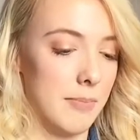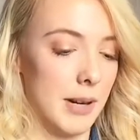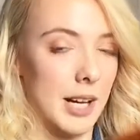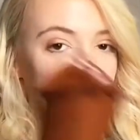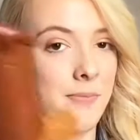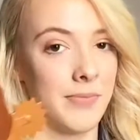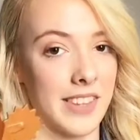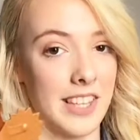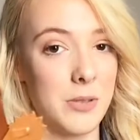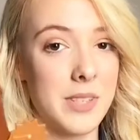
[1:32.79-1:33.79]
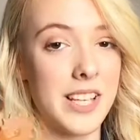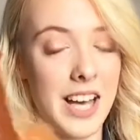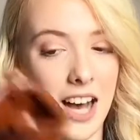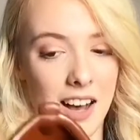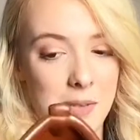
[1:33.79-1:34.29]
But this was a
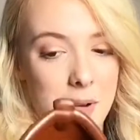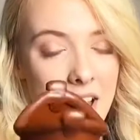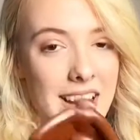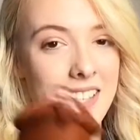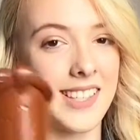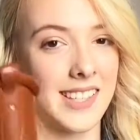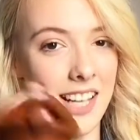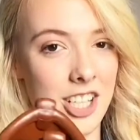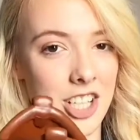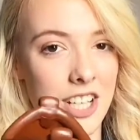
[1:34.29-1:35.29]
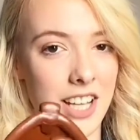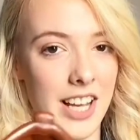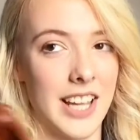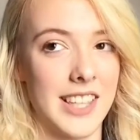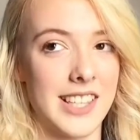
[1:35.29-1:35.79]
cup. I had a slushie in here,
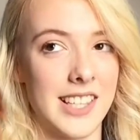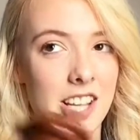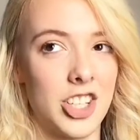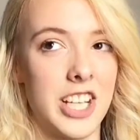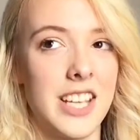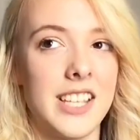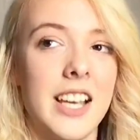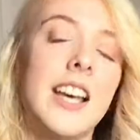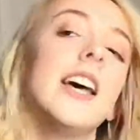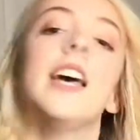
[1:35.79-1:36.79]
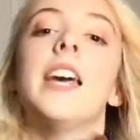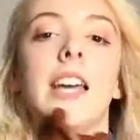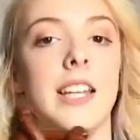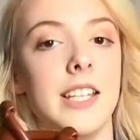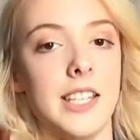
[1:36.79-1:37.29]
and the slushies
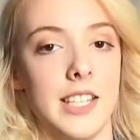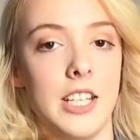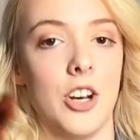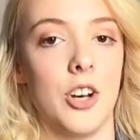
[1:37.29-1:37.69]
in Disney